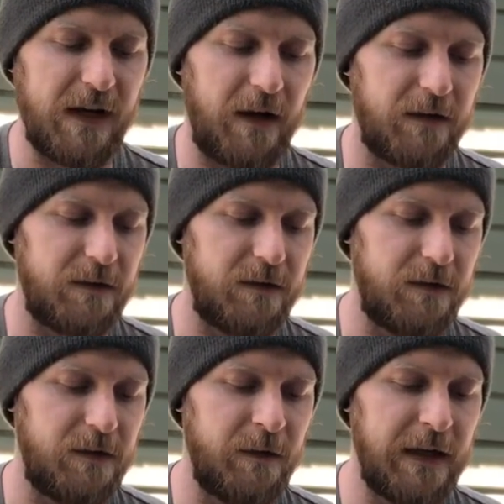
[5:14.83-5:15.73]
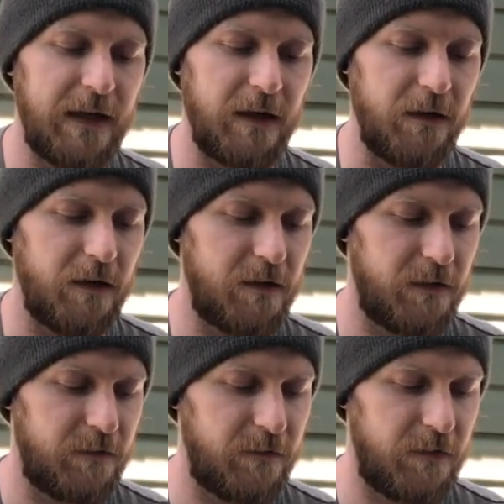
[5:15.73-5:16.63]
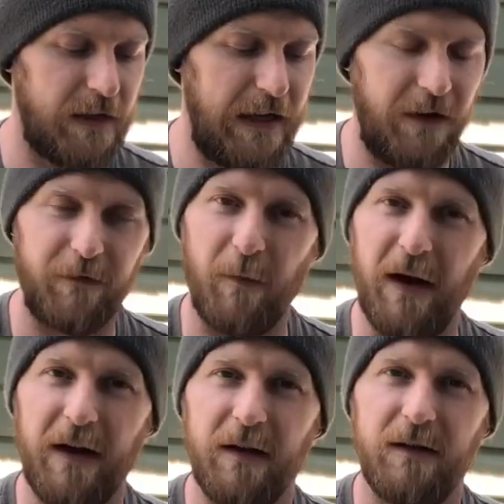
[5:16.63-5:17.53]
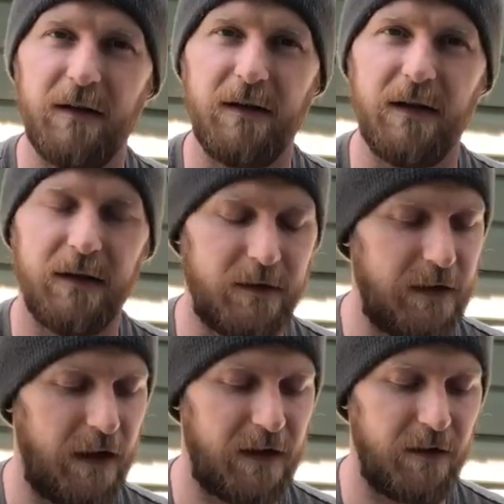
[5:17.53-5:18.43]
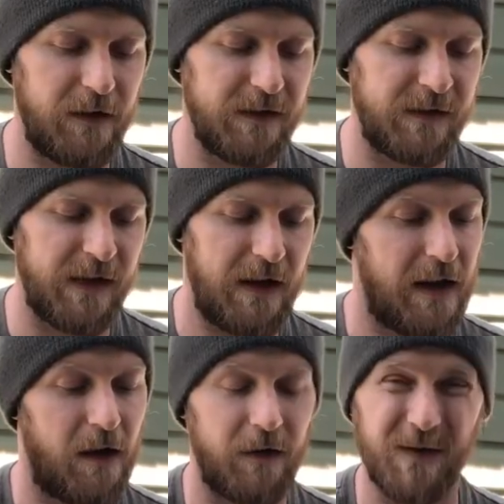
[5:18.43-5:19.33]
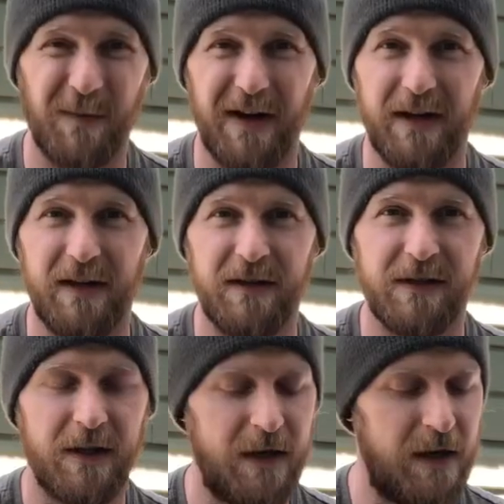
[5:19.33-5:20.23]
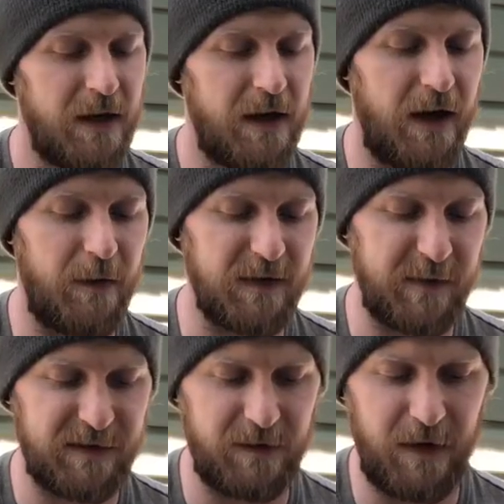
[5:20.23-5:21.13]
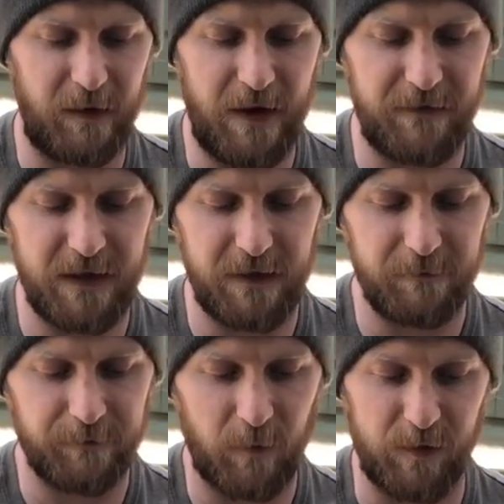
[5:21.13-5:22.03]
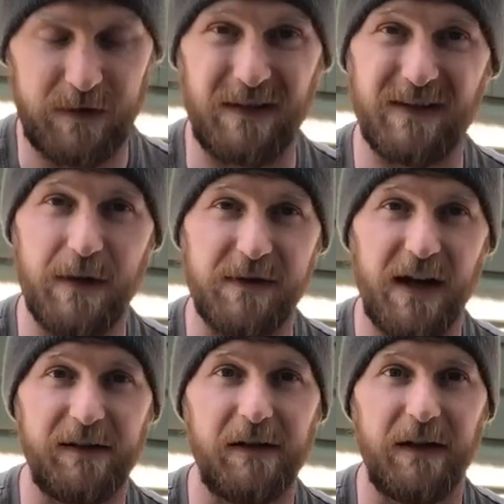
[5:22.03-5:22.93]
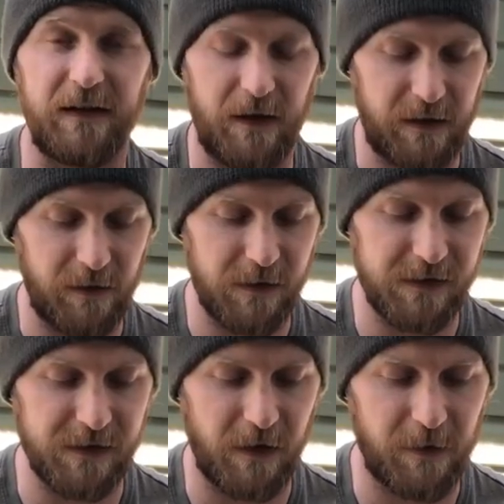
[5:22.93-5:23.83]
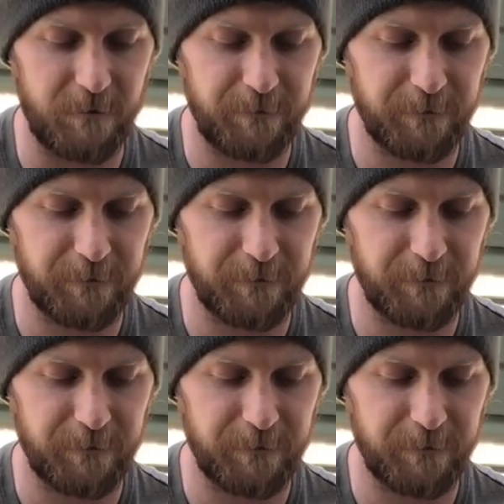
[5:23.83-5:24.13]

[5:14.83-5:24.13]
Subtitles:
not doing any good for my Achilles and then also my knees, especially my left knee, which is the same side that the Achilles is on.